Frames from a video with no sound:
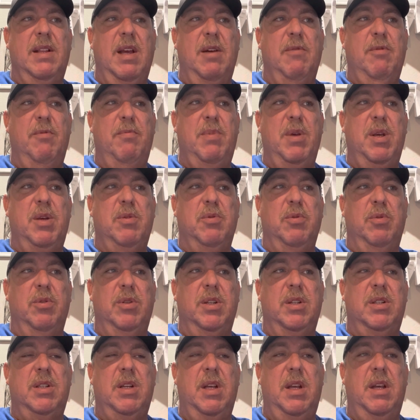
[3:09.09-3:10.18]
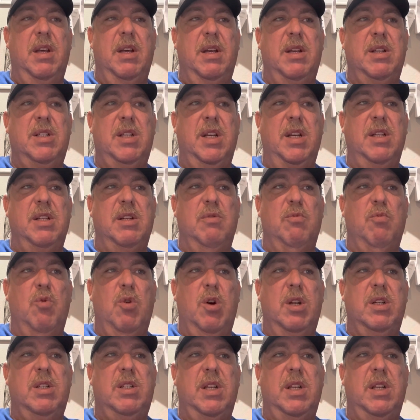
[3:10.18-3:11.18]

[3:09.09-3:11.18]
That would be cool to see a season one,